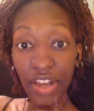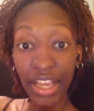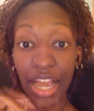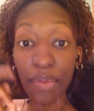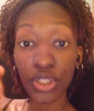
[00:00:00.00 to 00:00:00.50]
Like,
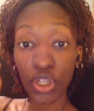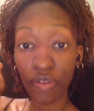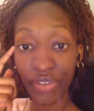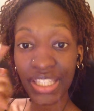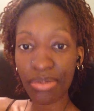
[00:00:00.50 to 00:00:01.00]
I would
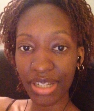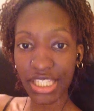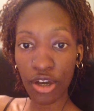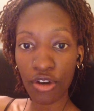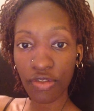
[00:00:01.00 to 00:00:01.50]
convince
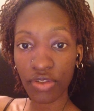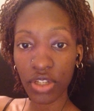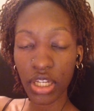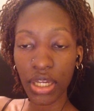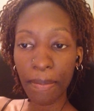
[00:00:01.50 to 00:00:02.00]
myself
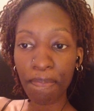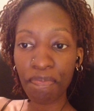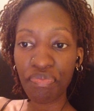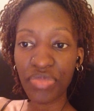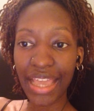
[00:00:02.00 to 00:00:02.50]

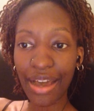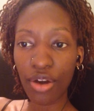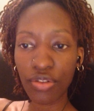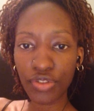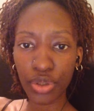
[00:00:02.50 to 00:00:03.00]
out
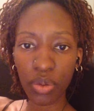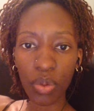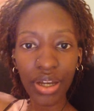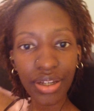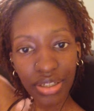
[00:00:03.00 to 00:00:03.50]
of doing
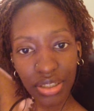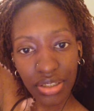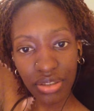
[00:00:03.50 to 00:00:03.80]
work